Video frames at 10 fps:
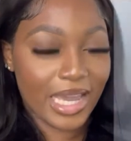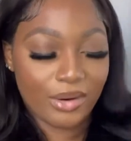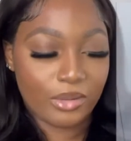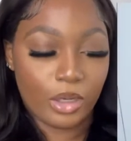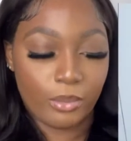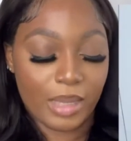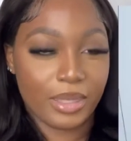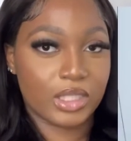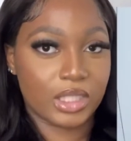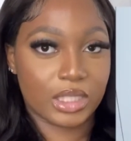I don't know, maybe
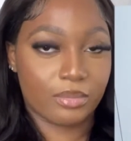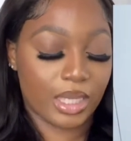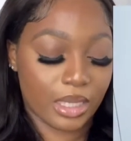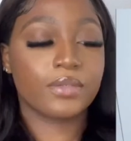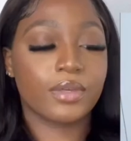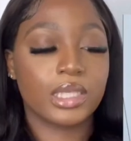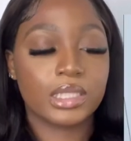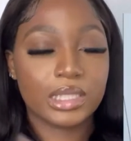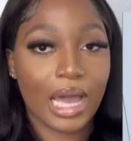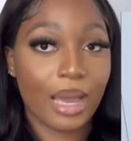it's just me. For this
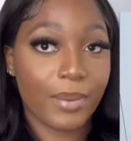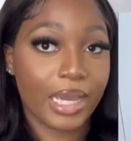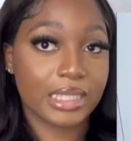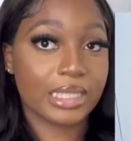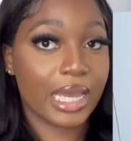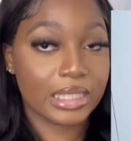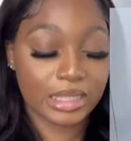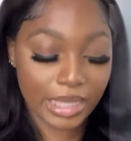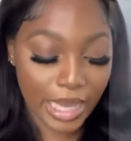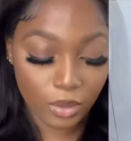top, I sized
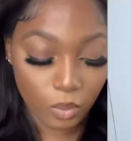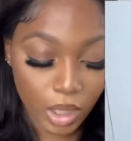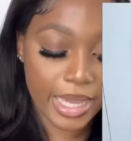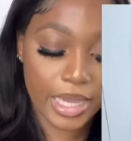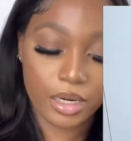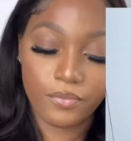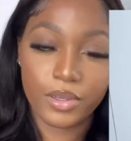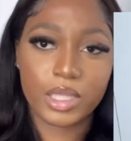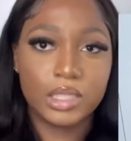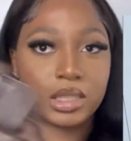down one, and for
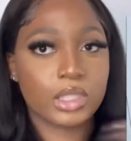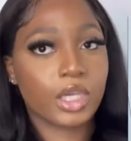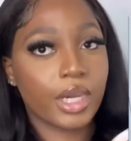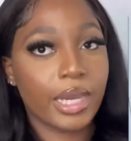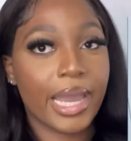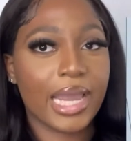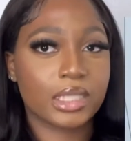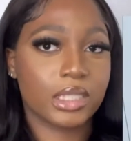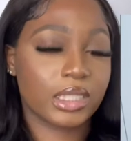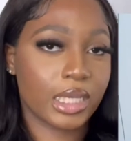this skirt, I
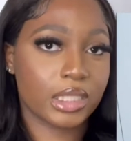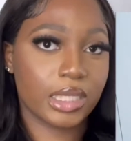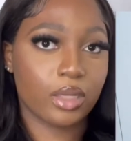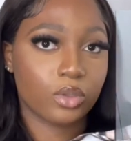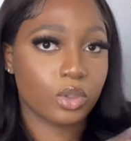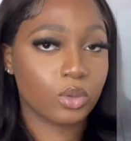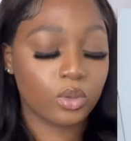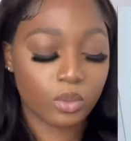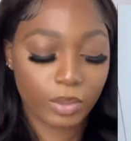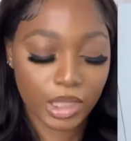actually sized down
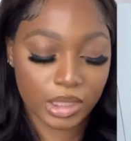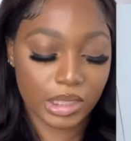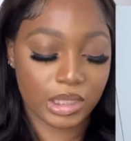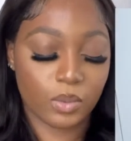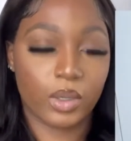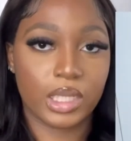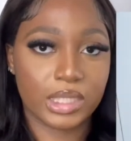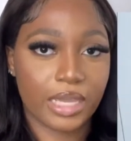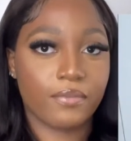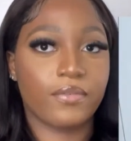2 because I did want a
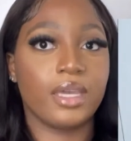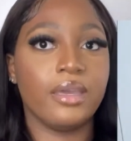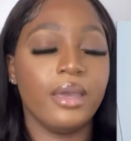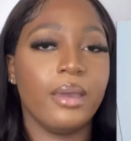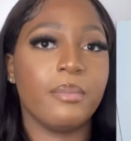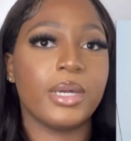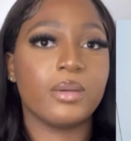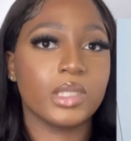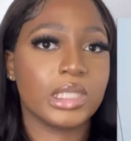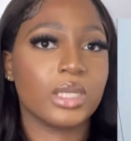tight fit, but it
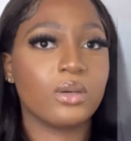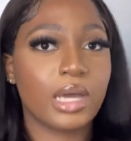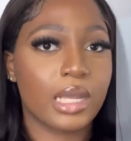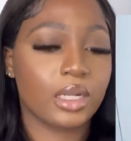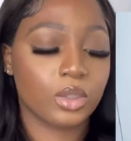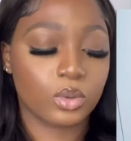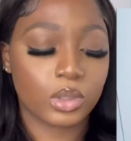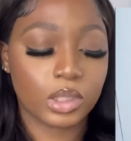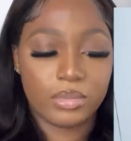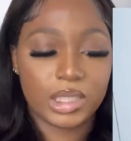was still kind of
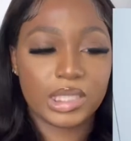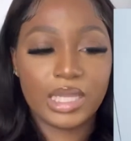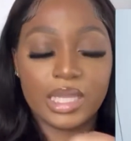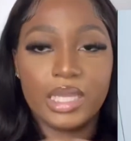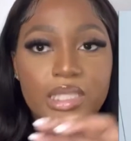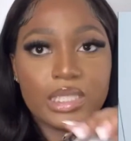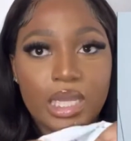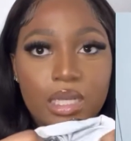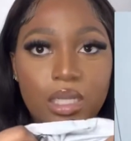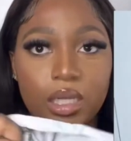loose. This is how the
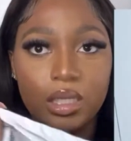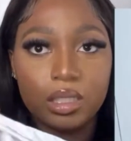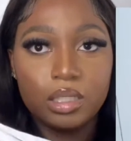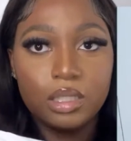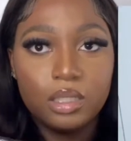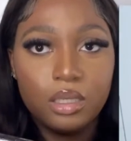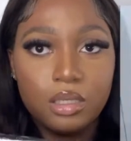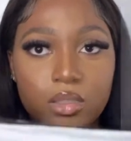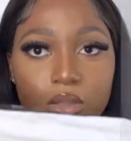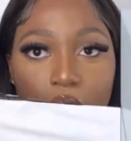inside looks,
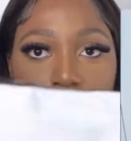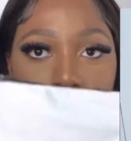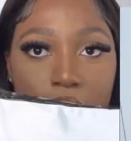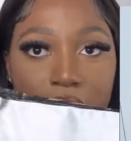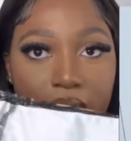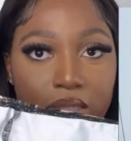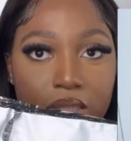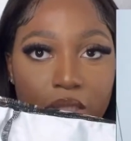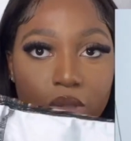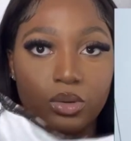so you know it's not
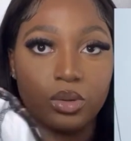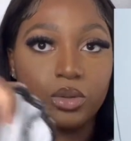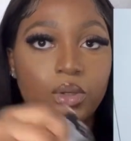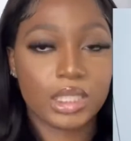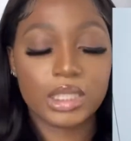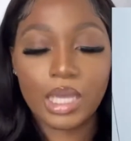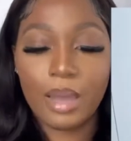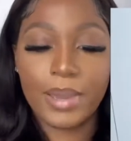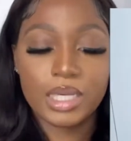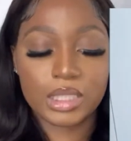see-through. This
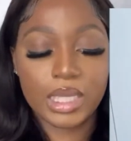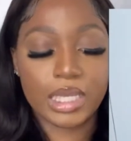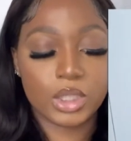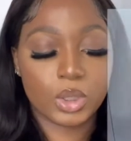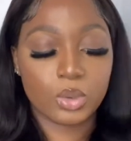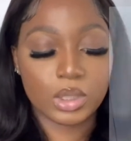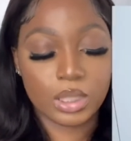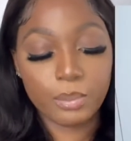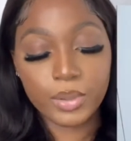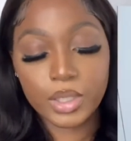top actually has 2
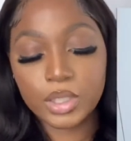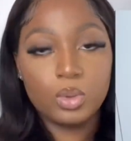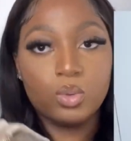zippers.